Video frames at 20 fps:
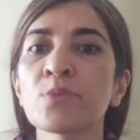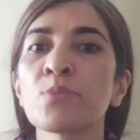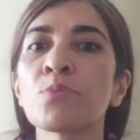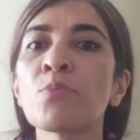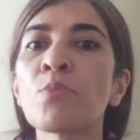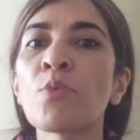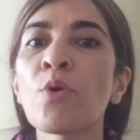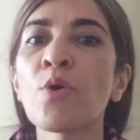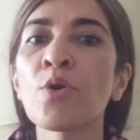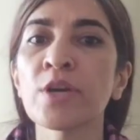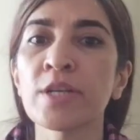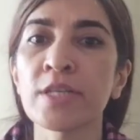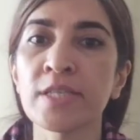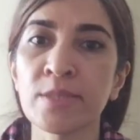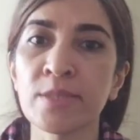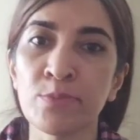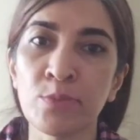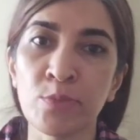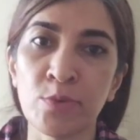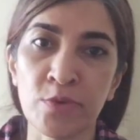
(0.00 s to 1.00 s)
more
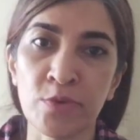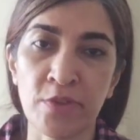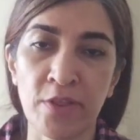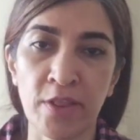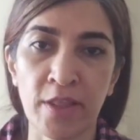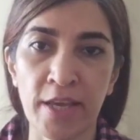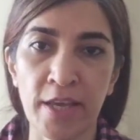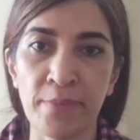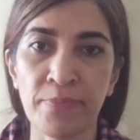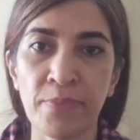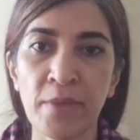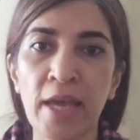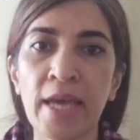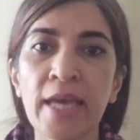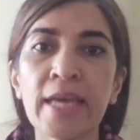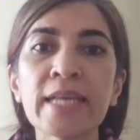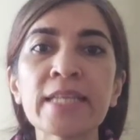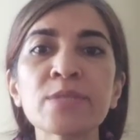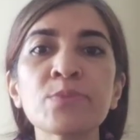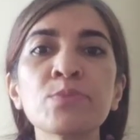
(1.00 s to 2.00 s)
smoothly.
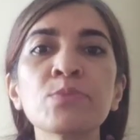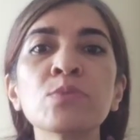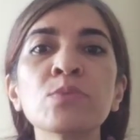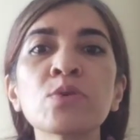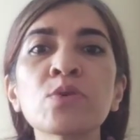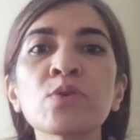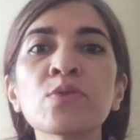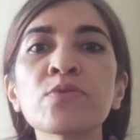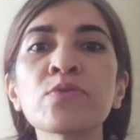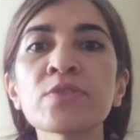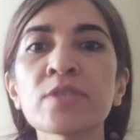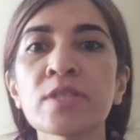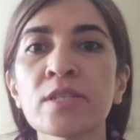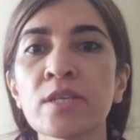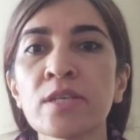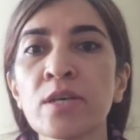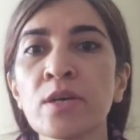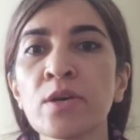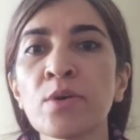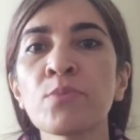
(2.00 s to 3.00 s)
It moves
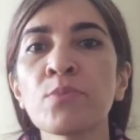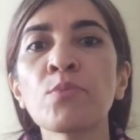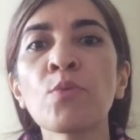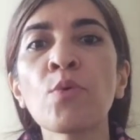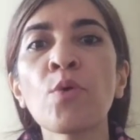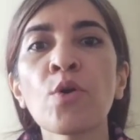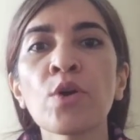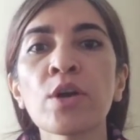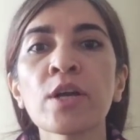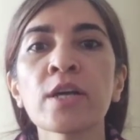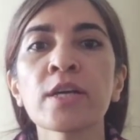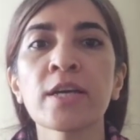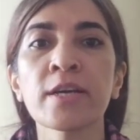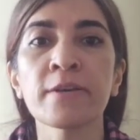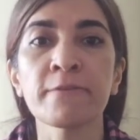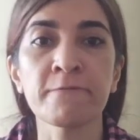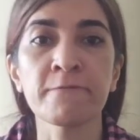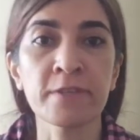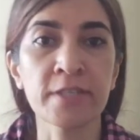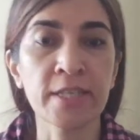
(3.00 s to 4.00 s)
more
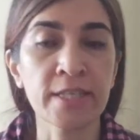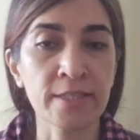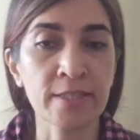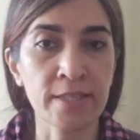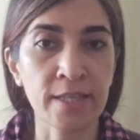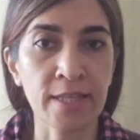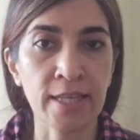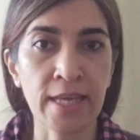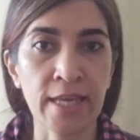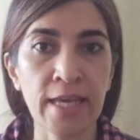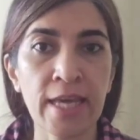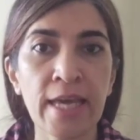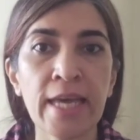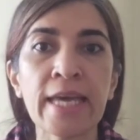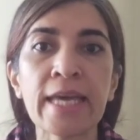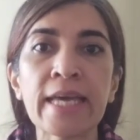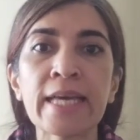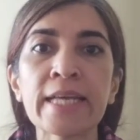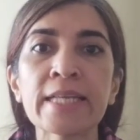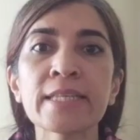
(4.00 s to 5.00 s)
confidently.
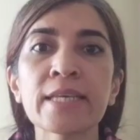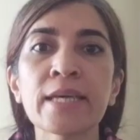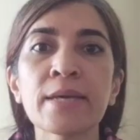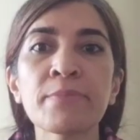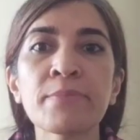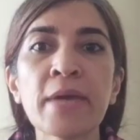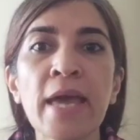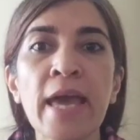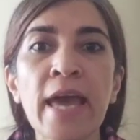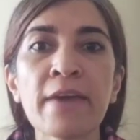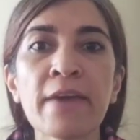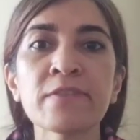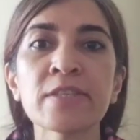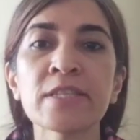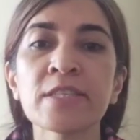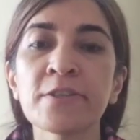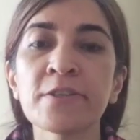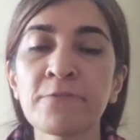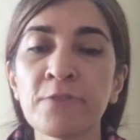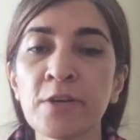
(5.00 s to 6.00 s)
It
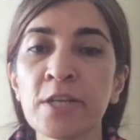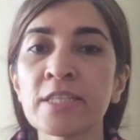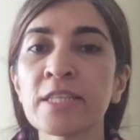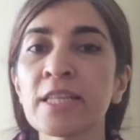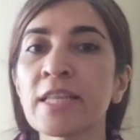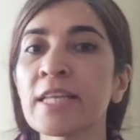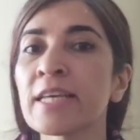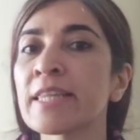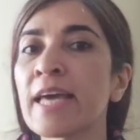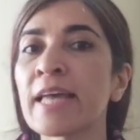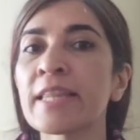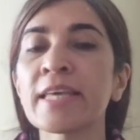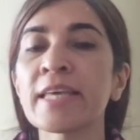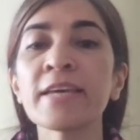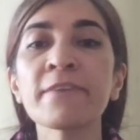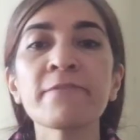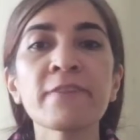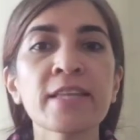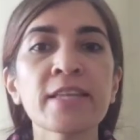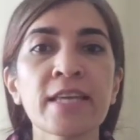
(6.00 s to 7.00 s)
behaves differently than
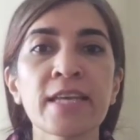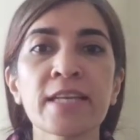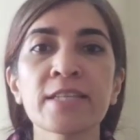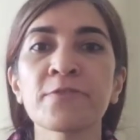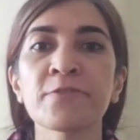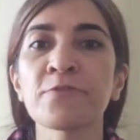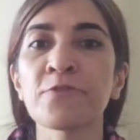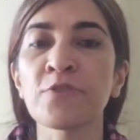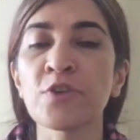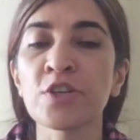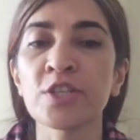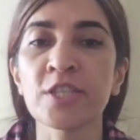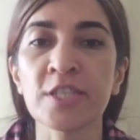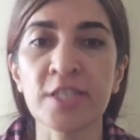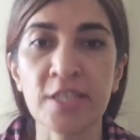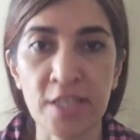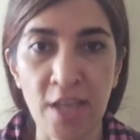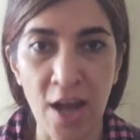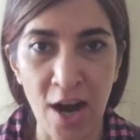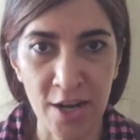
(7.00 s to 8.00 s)
even it first
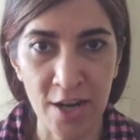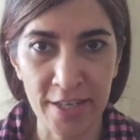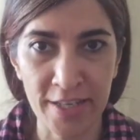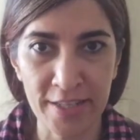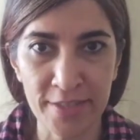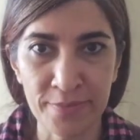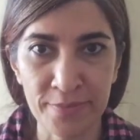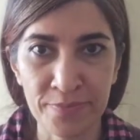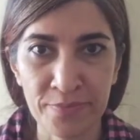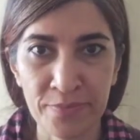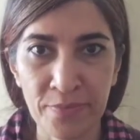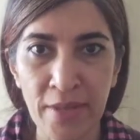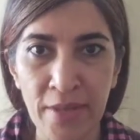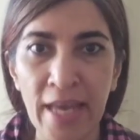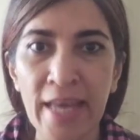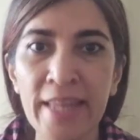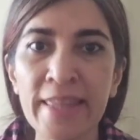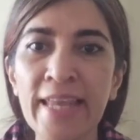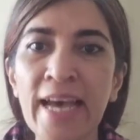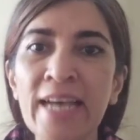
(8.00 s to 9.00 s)
started.
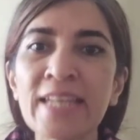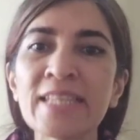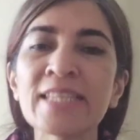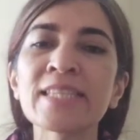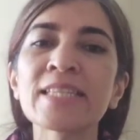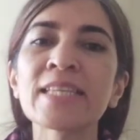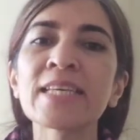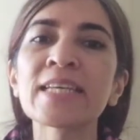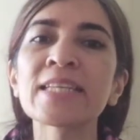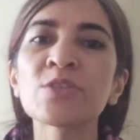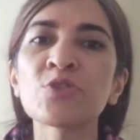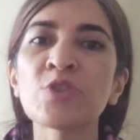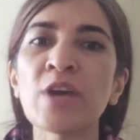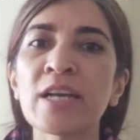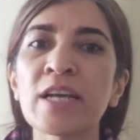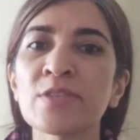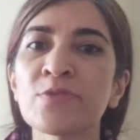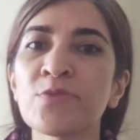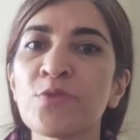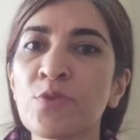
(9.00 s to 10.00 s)
That's the
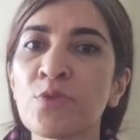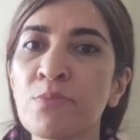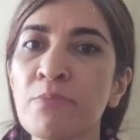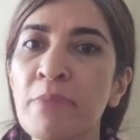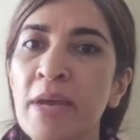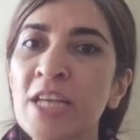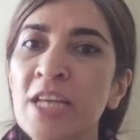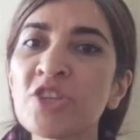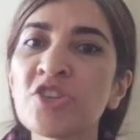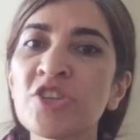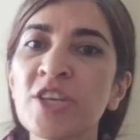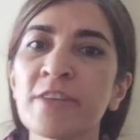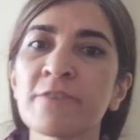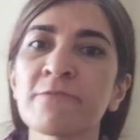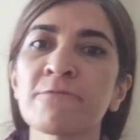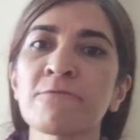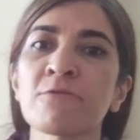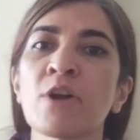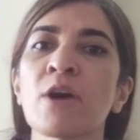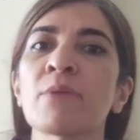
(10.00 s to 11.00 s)
transformation
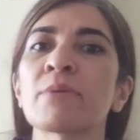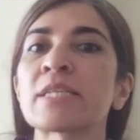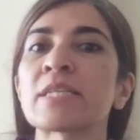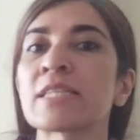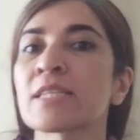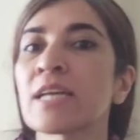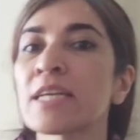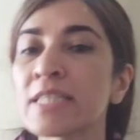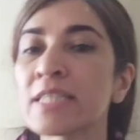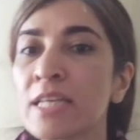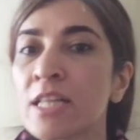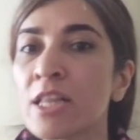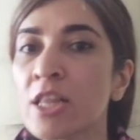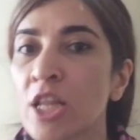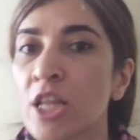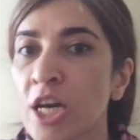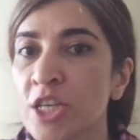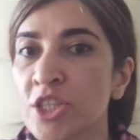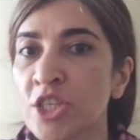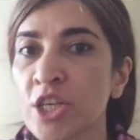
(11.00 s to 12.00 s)
from static
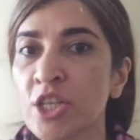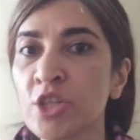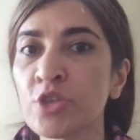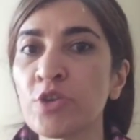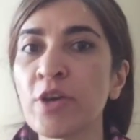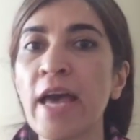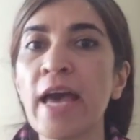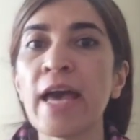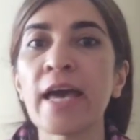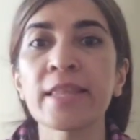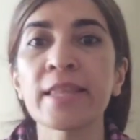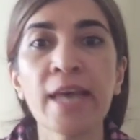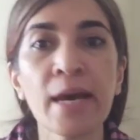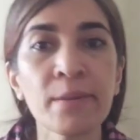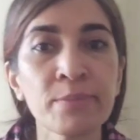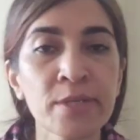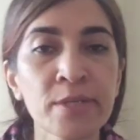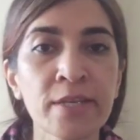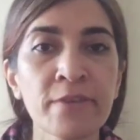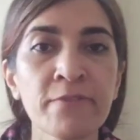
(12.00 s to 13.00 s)
logic to
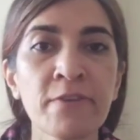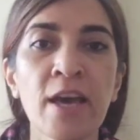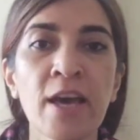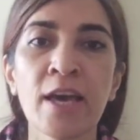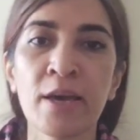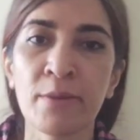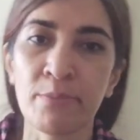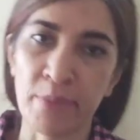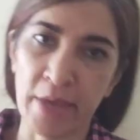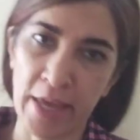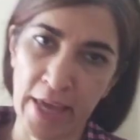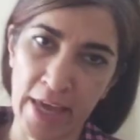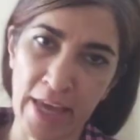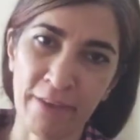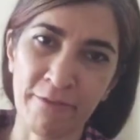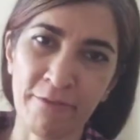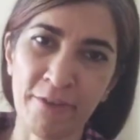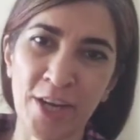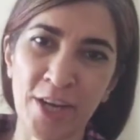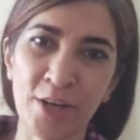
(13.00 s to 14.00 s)
adaptive
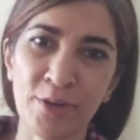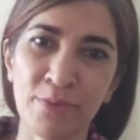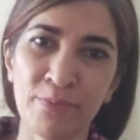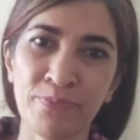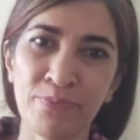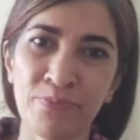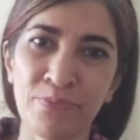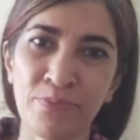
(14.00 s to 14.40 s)
behavior.